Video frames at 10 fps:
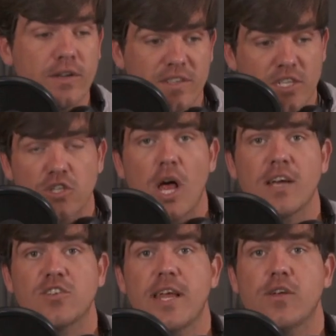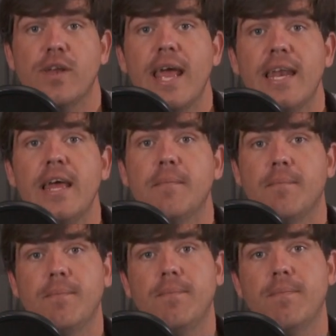going to see Schlossnagel at A&M.
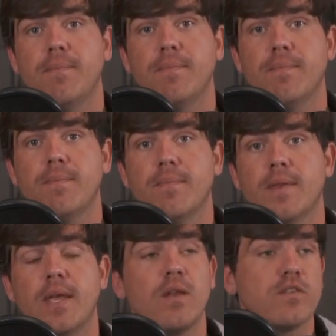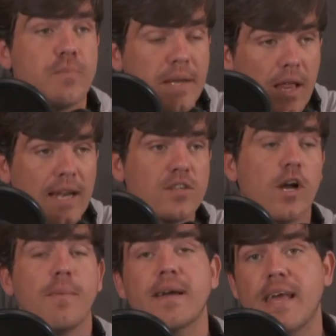You know, there's been a lot of talk
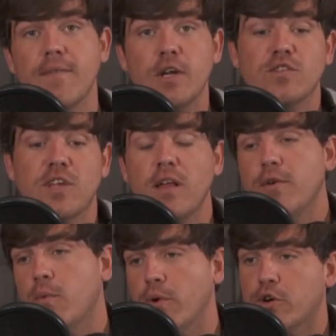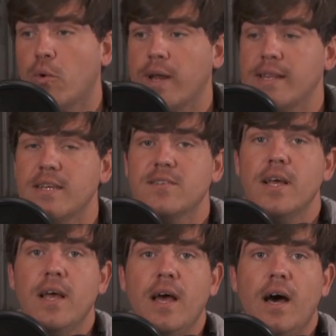about Kevin O'Sullivan. We're recording this
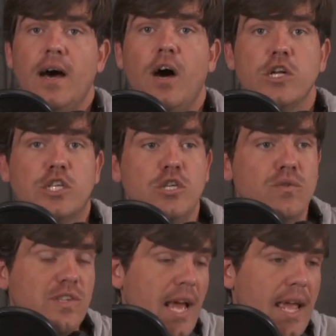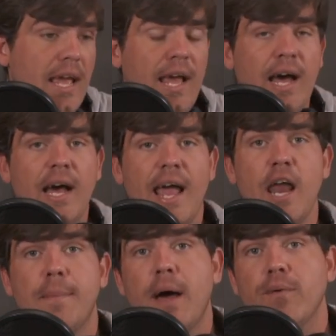on Tuesday at
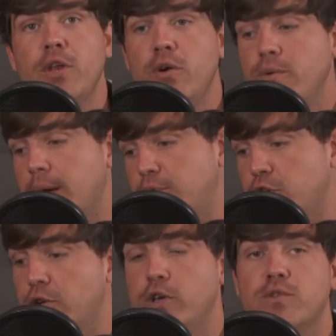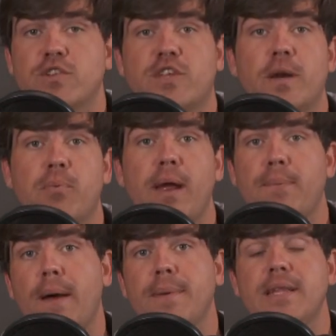about noon. I'm sure news is going to break
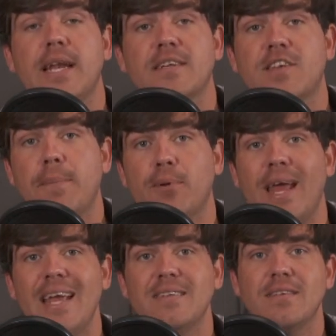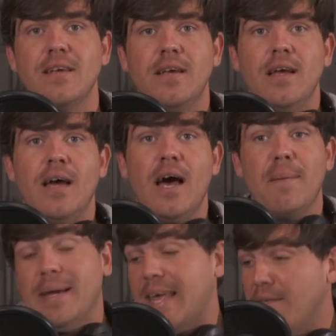probably in the next couple days,
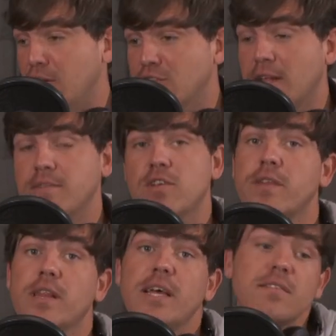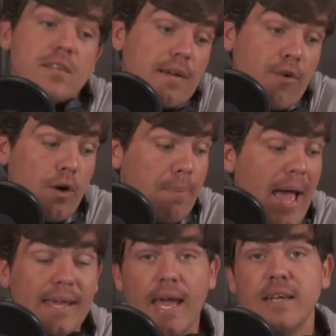but Kevin O'Sullivan's on the list, and I've heard
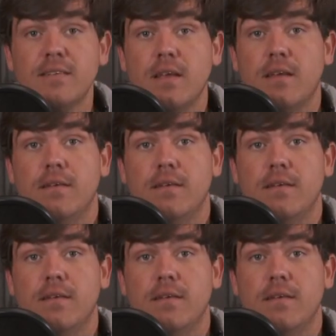Pat Casey,